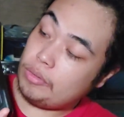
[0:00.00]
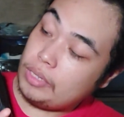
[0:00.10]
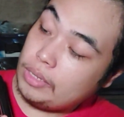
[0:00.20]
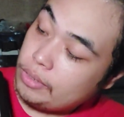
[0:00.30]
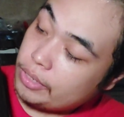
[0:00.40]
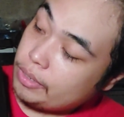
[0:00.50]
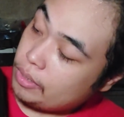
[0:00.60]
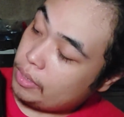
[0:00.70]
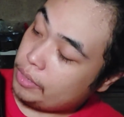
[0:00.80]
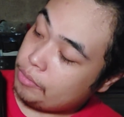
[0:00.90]

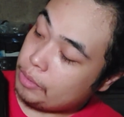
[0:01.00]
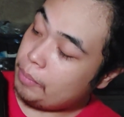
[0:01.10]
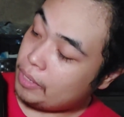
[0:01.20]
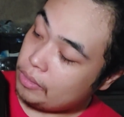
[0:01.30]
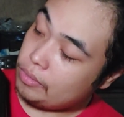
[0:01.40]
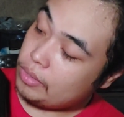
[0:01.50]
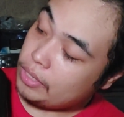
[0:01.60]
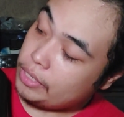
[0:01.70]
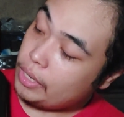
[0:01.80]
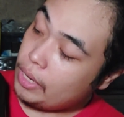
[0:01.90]
there are 3 buttons
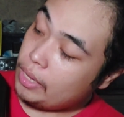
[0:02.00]
here.